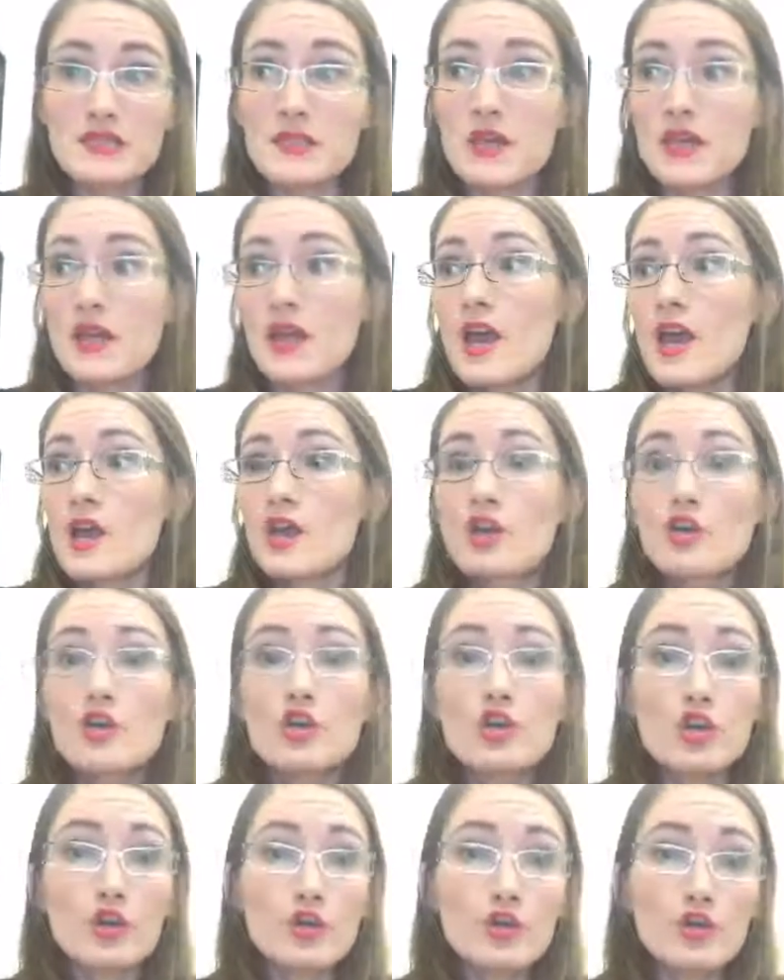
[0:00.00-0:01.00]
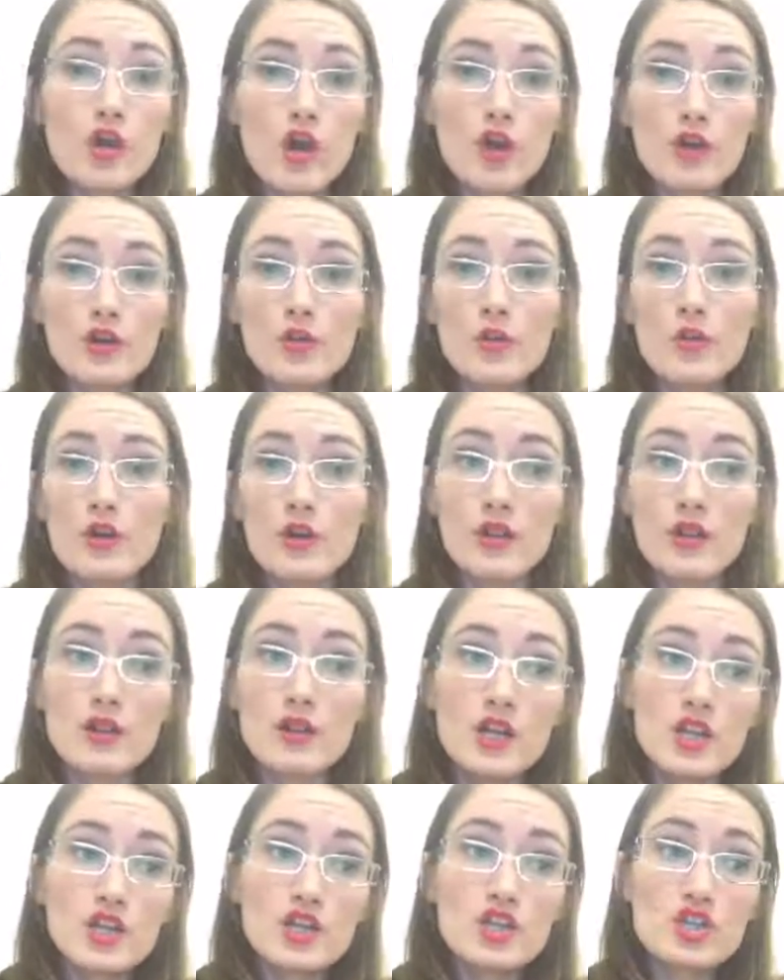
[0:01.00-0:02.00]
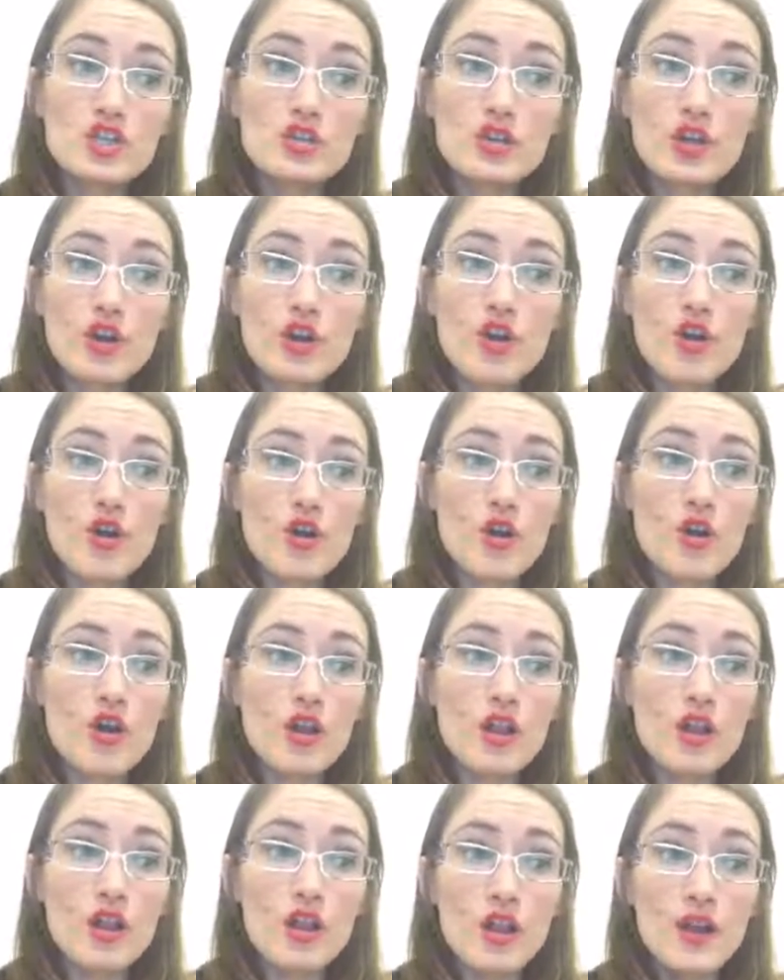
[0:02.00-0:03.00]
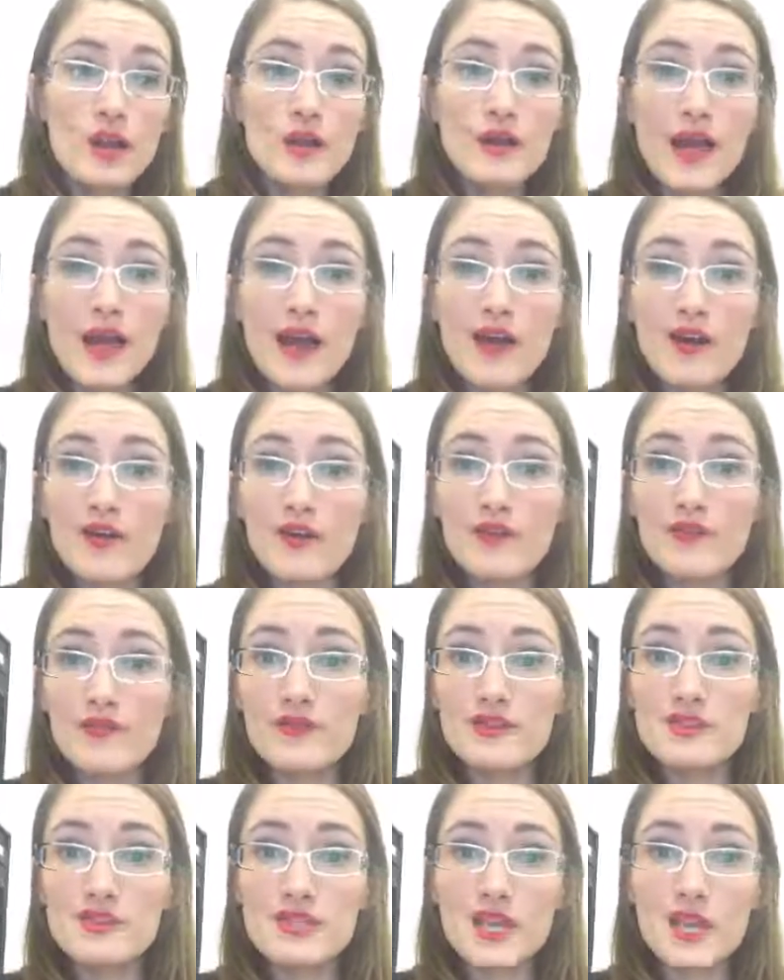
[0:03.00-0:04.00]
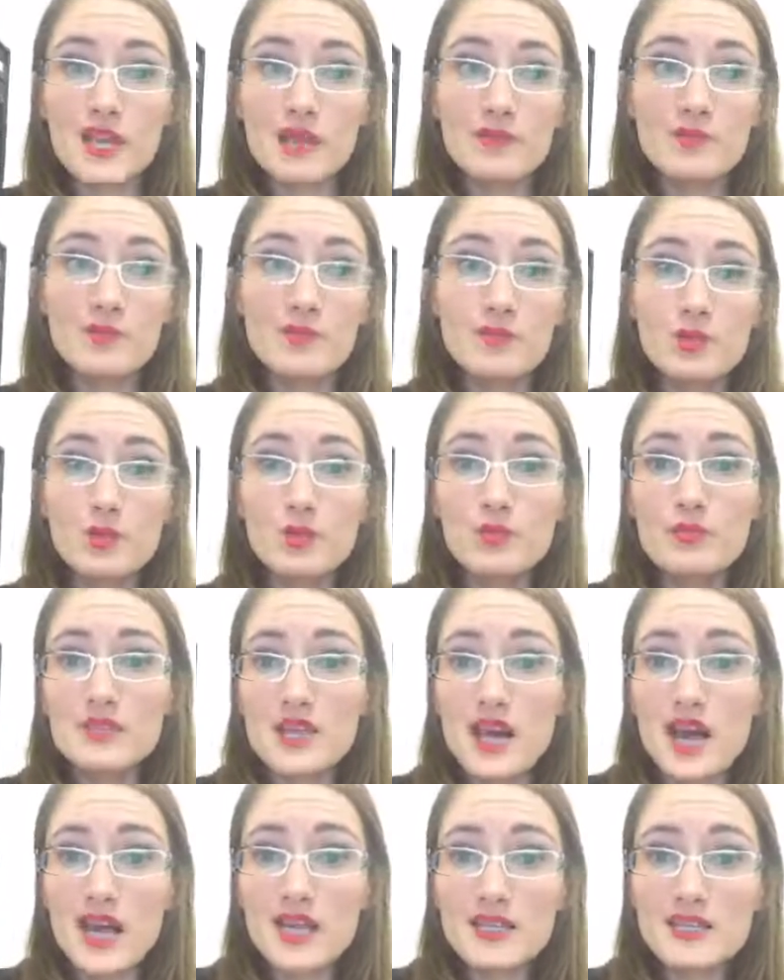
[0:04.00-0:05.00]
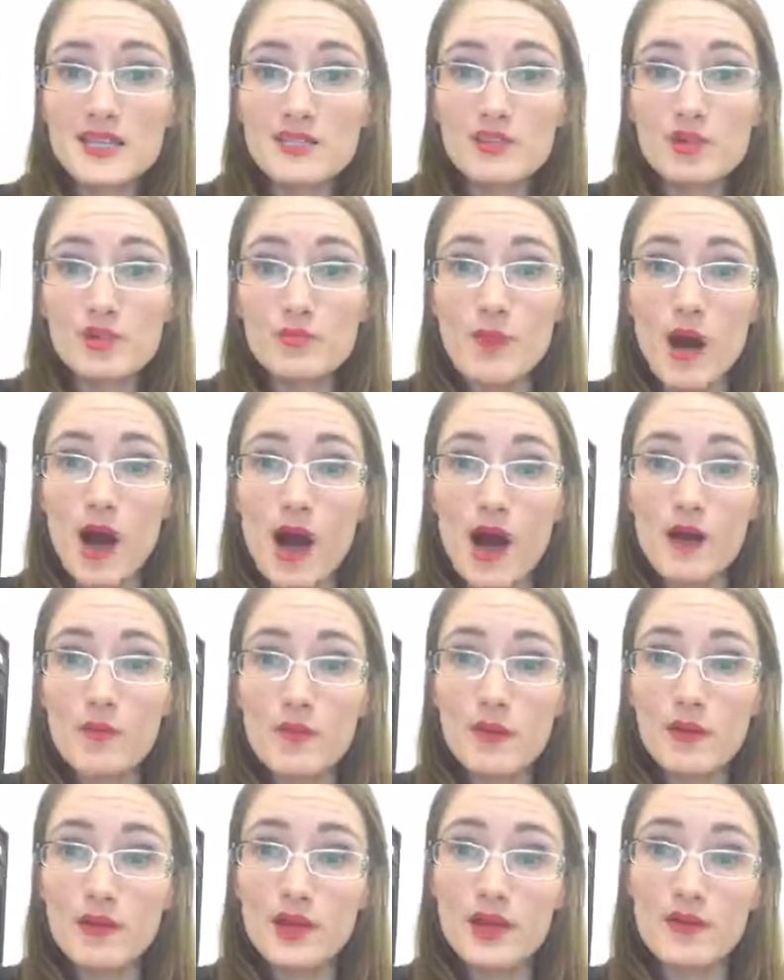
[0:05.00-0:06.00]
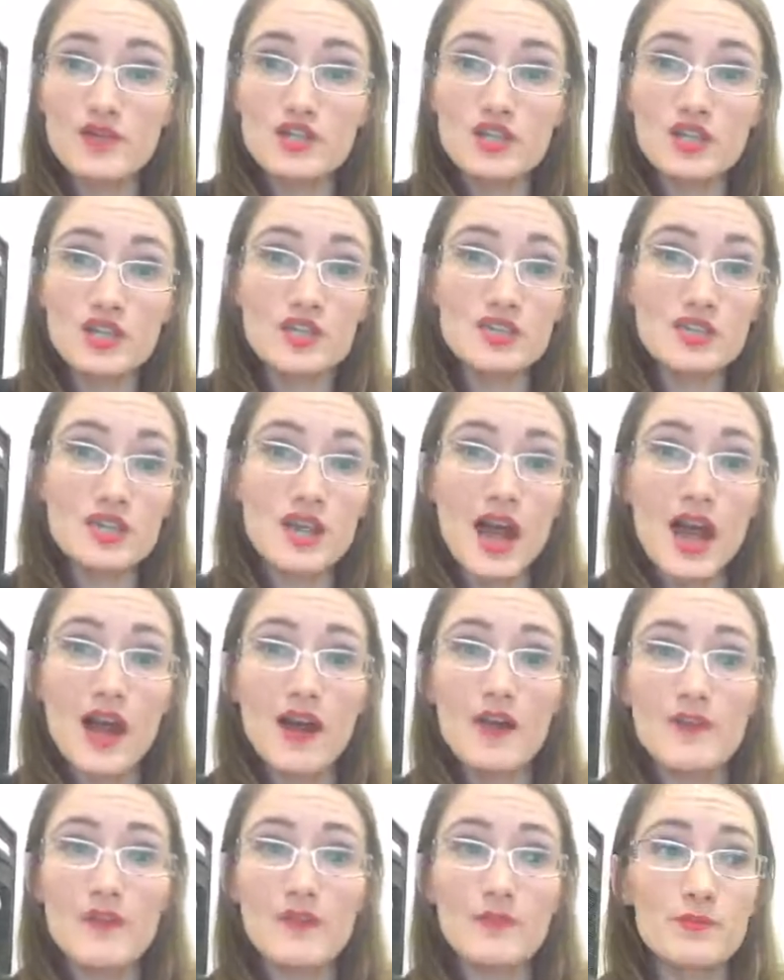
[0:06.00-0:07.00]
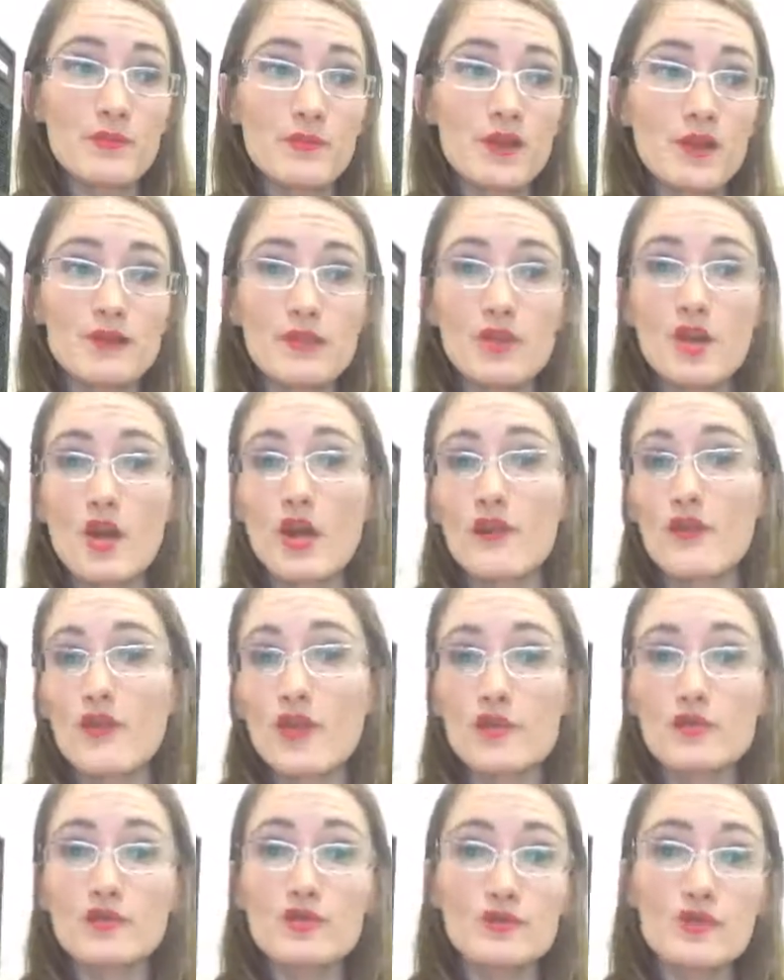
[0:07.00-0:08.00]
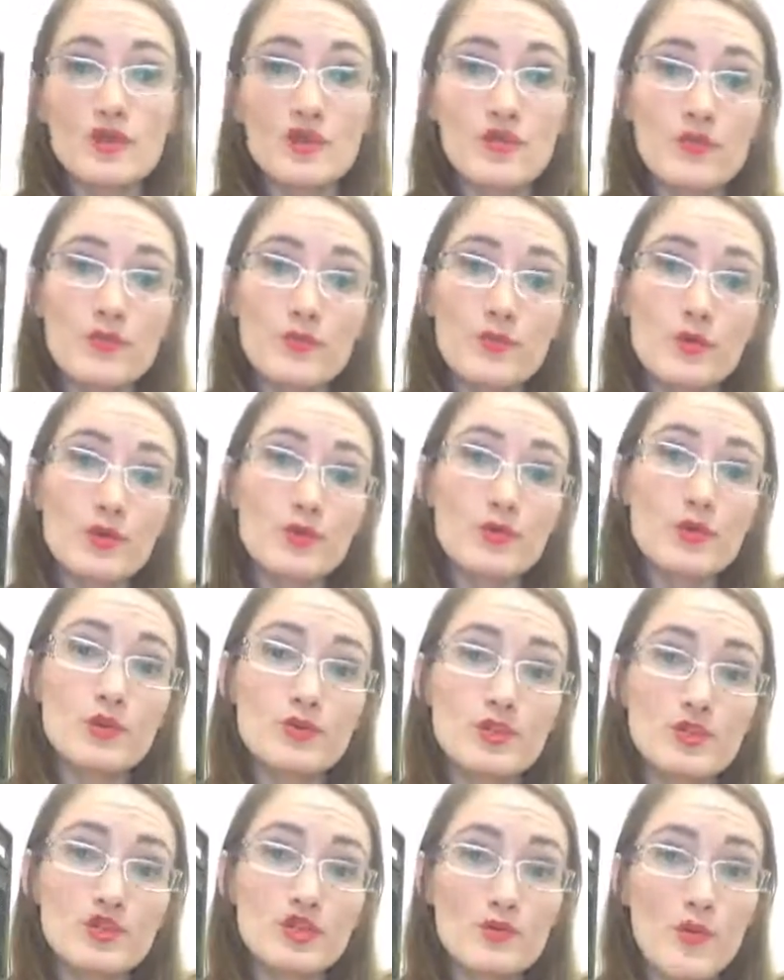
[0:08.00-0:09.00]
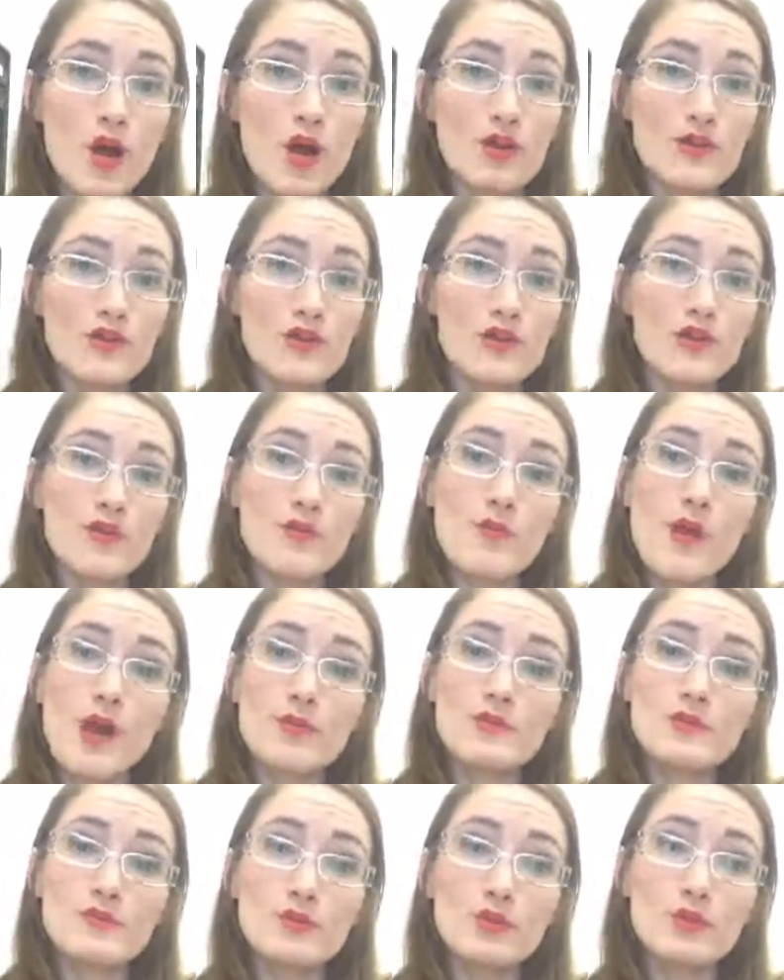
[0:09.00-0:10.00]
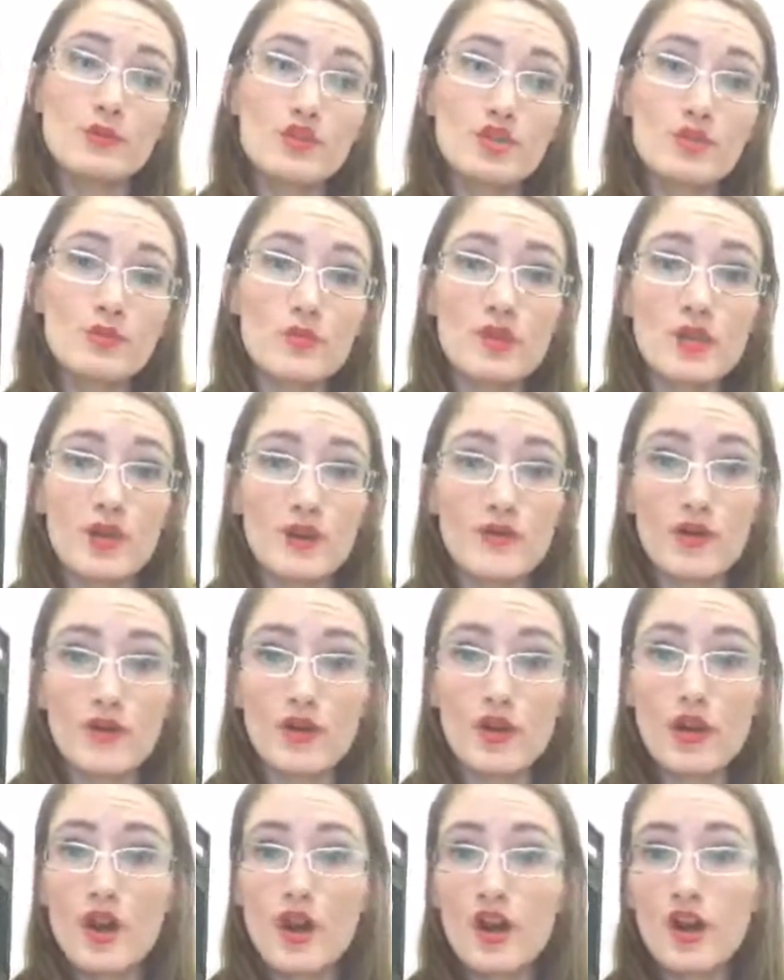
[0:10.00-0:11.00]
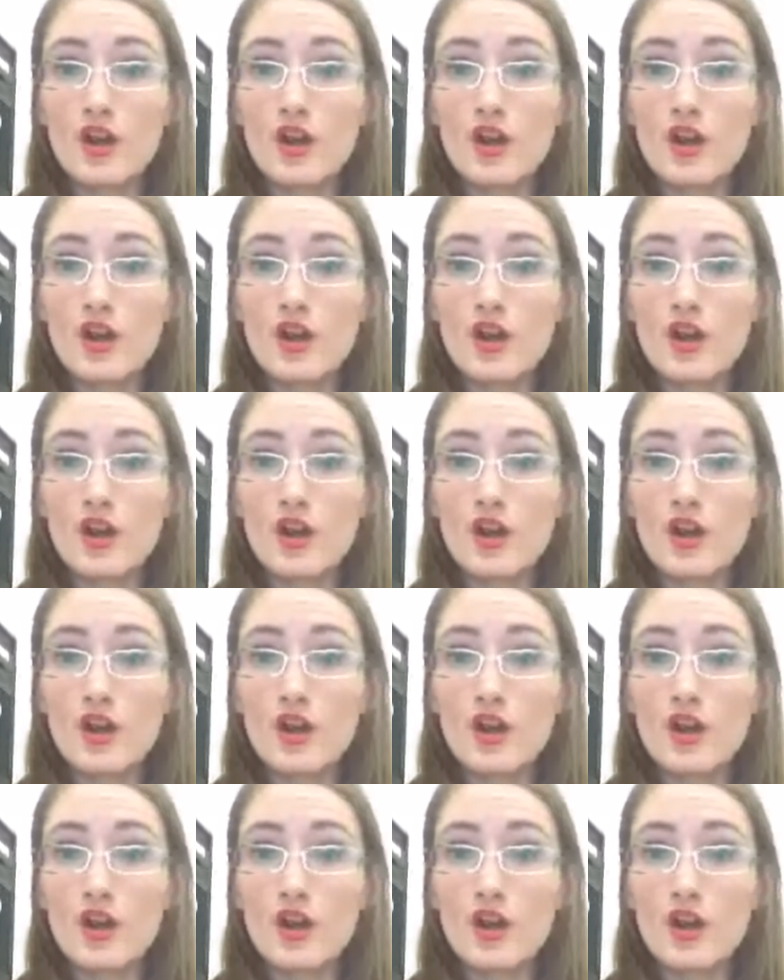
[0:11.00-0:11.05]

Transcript: Like, you could argue, well, should a girl have the same boob size as her mom? And if she doesn't have, if her boobs are smaller than her mom's boobs, should we give her,